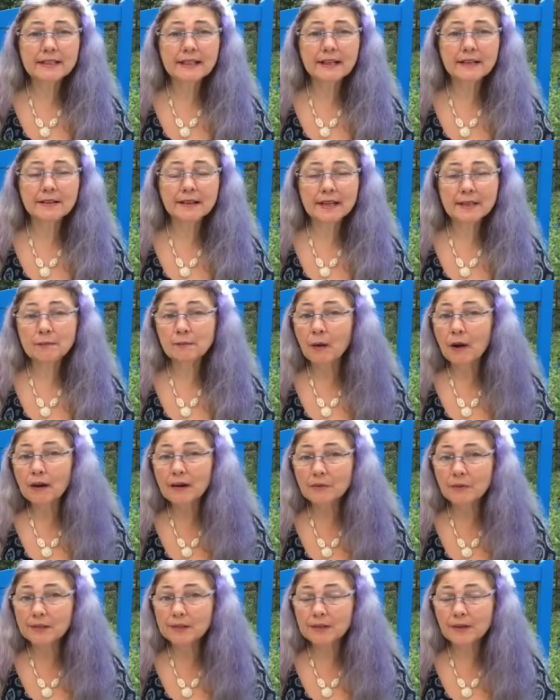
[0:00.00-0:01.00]
And that's part
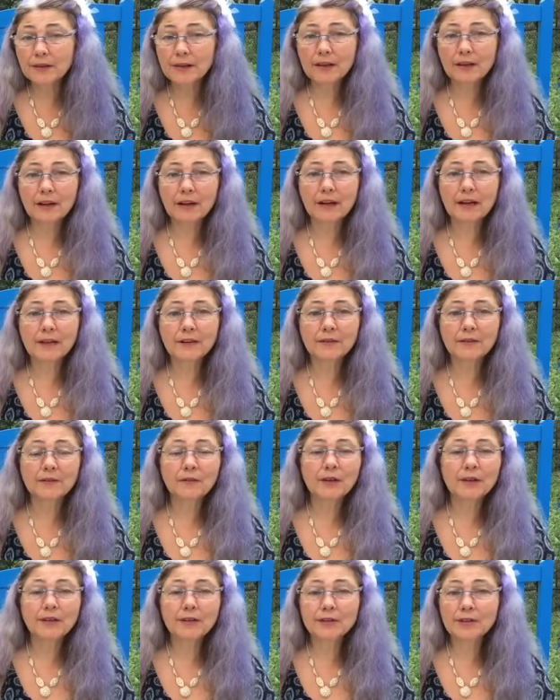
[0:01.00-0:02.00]
of what's going on
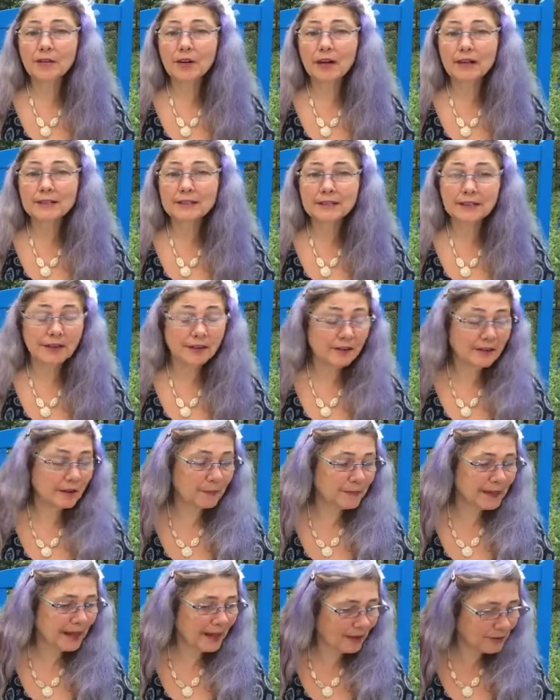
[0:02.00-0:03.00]
when your dog is tearing
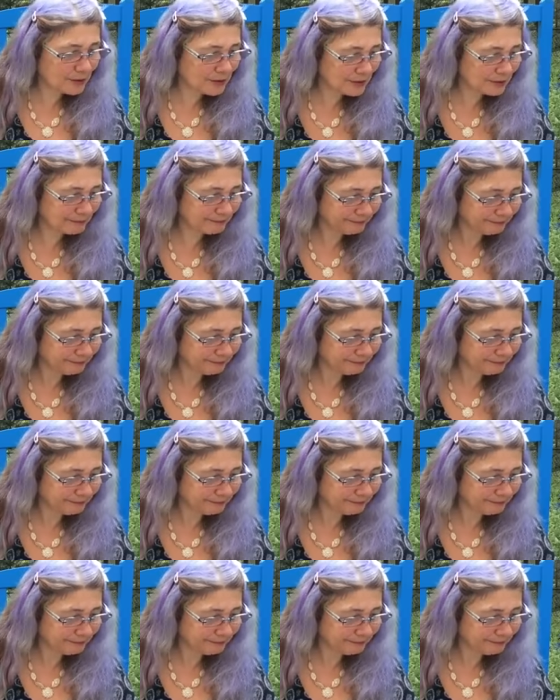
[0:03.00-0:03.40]
up the house.